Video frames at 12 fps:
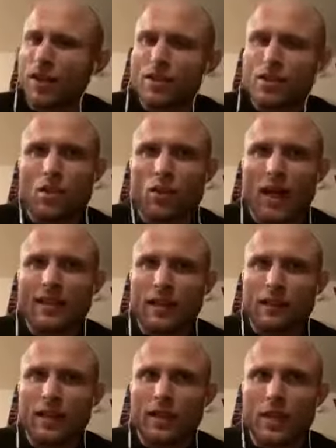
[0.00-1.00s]
So I
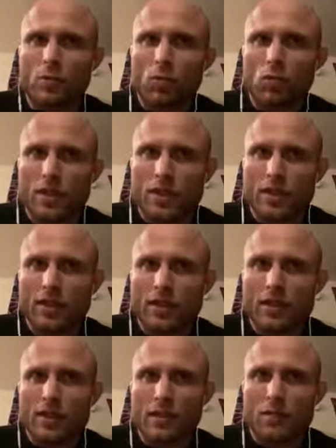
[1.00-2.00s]
definitely get more serious,